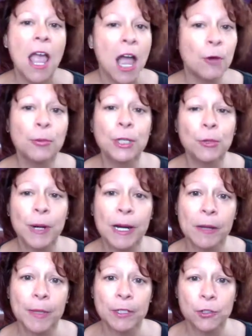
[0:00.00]
I really
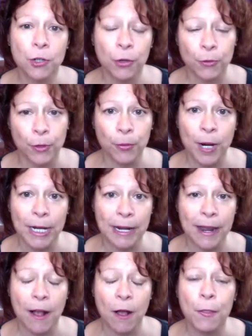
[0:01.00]
recommend you go there right
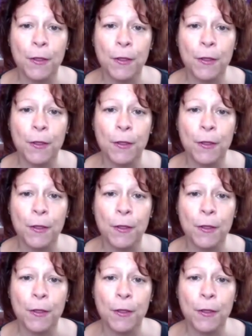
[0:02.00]
now.